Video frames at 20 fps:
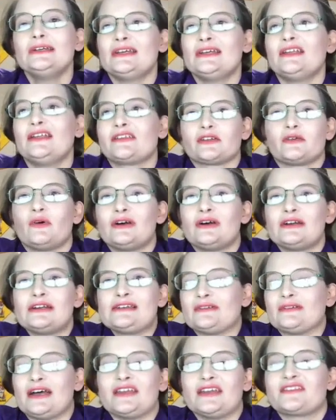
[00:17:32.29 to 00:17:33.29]
And so
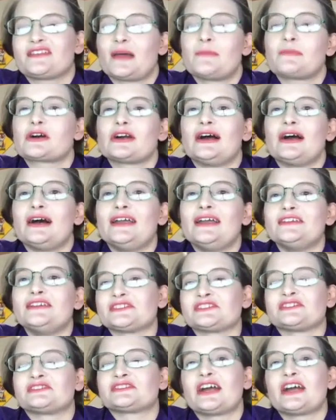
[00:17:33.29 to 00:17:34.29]
I summarized
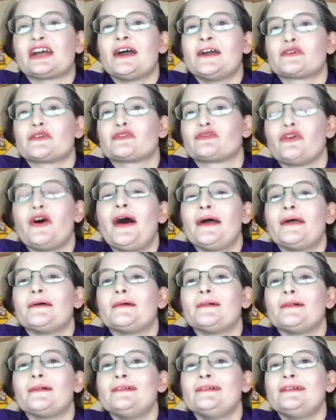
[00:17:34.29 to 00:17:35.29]
his entire
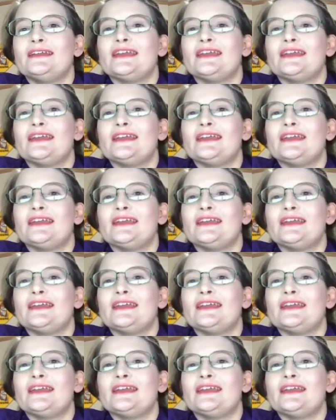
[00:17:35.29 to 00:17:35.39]
file